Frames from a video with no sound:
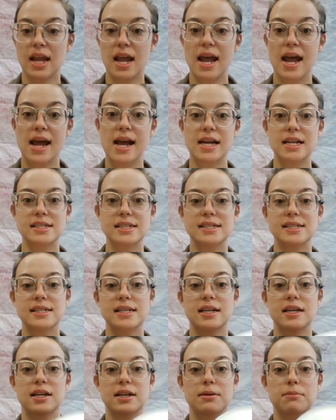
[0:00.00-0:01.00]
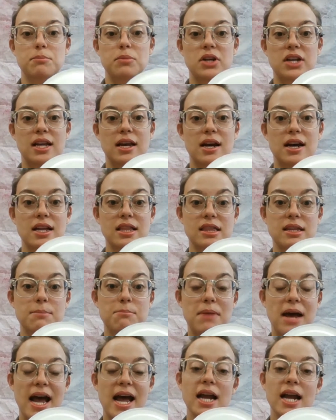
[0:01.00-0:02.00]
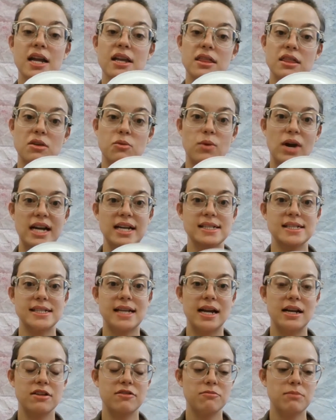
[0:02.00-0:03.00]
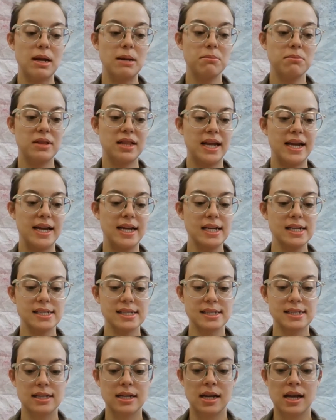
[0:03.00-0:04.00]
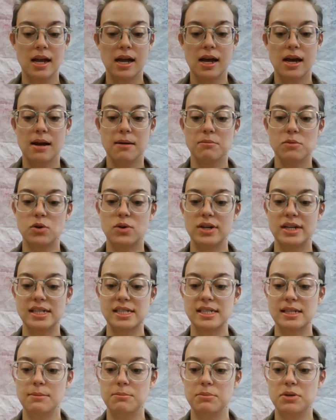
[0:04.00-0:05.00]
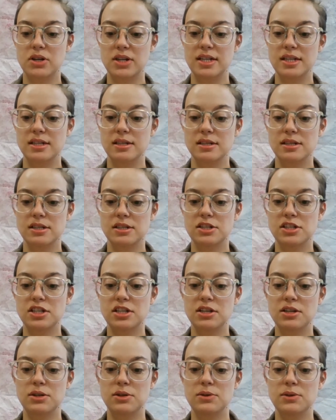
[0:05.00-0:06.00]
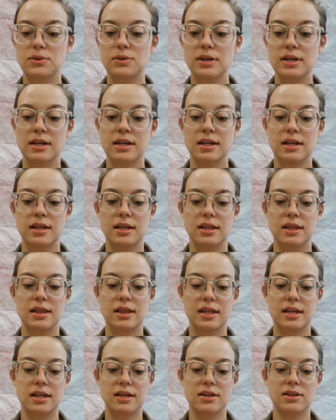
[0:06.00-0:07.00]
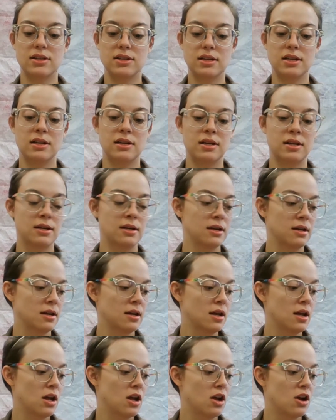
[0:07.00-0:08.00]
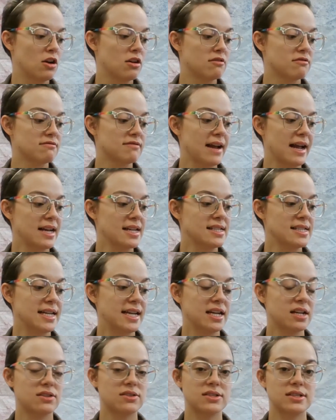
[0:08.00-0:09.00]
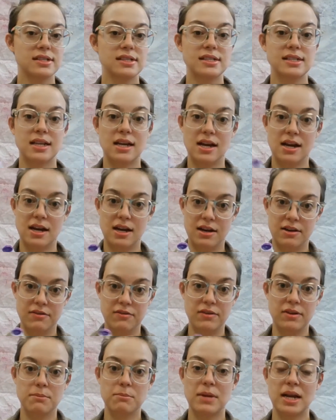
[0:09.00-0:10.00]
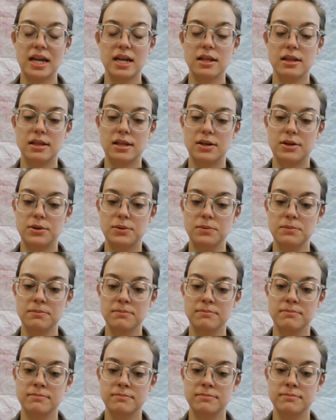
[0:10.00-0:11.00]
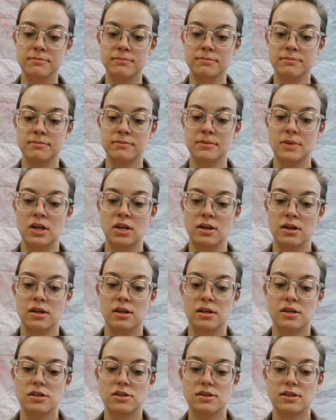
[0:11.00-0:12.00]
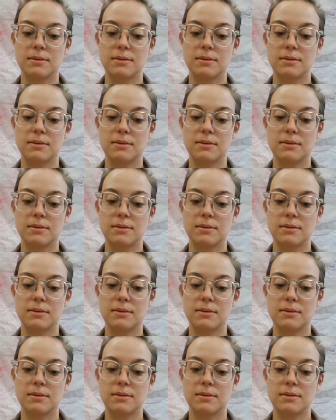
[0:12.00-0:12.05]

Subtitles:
and put it on the back, the white side of my plate. I'm going to put two little rectangles of my glue. So